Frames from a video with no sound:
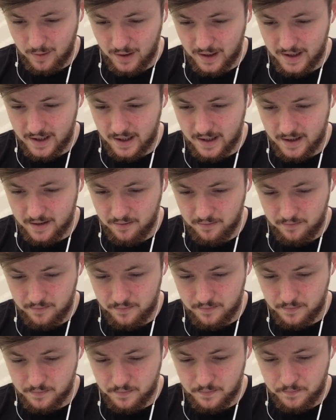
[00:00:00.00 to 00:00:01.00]
played here.
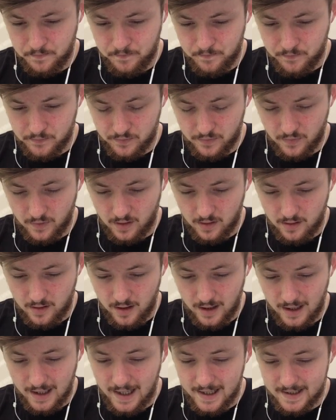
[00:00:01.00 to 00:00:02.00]

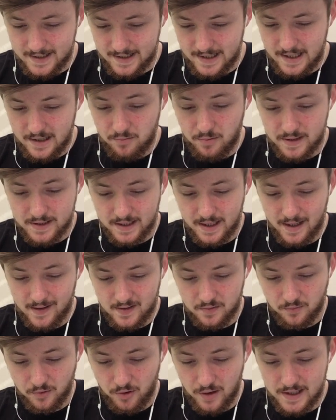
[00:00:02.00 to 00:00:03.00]
I let his E-Wiz
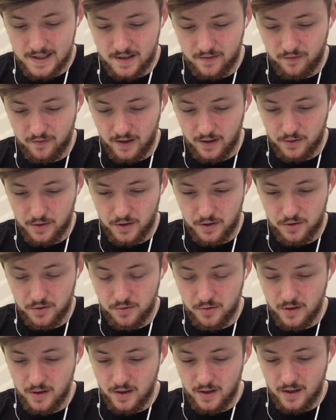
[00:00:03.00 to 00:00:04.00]
get some crazy
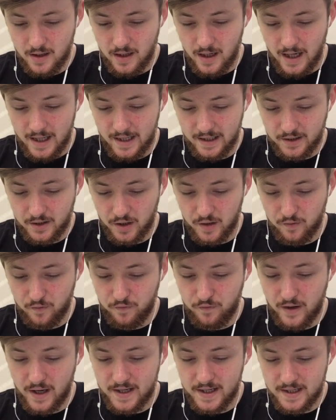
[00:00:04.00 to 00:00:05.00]
value and then kind of
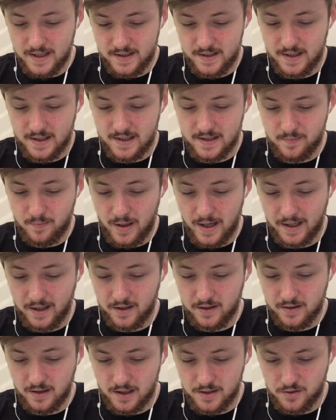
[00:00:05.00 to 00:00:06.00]
fed into his
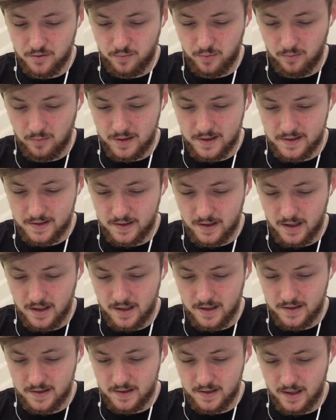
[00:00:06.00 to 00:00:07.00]
Pekka, as you'll probably see
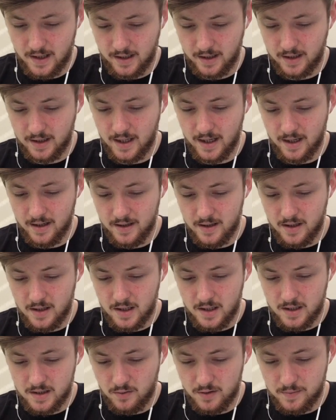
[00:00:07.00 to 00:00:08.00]
in a sec. Yeah,
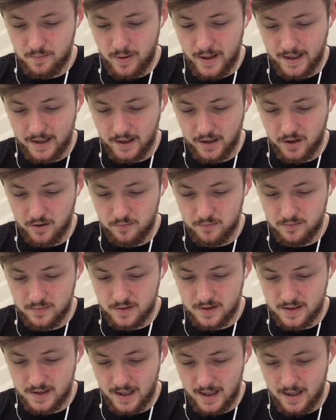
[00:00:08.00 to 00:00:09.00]
so his Pekka
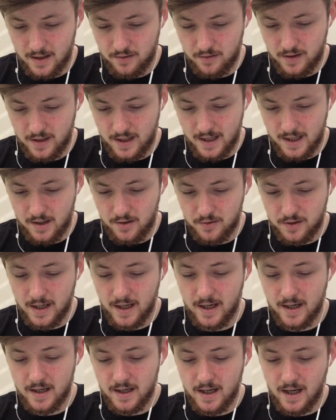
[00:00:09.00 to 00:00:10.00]
comes down now,
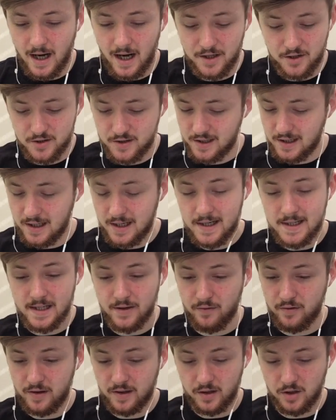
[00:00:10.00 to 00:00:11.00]
yeah, and just cleans
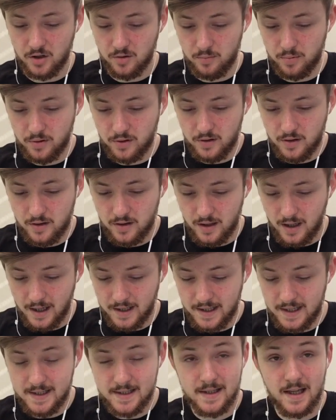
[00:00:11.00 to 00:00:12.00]
everything up.
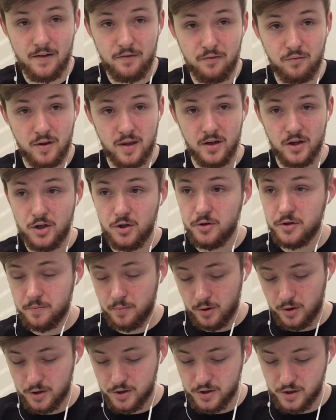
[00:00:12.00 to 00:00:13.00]
And he's left with a huge
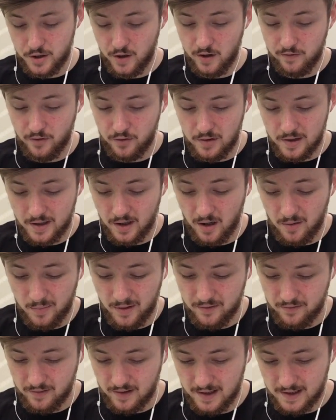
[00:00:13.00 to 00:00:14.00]
push, and I've only got a
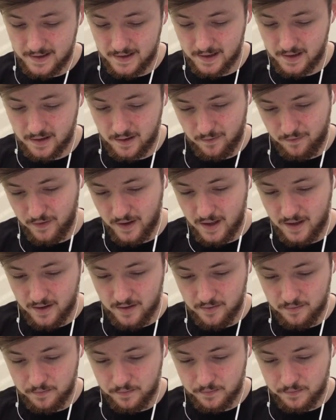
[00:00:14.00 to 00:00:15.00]
bit of elixir to defend.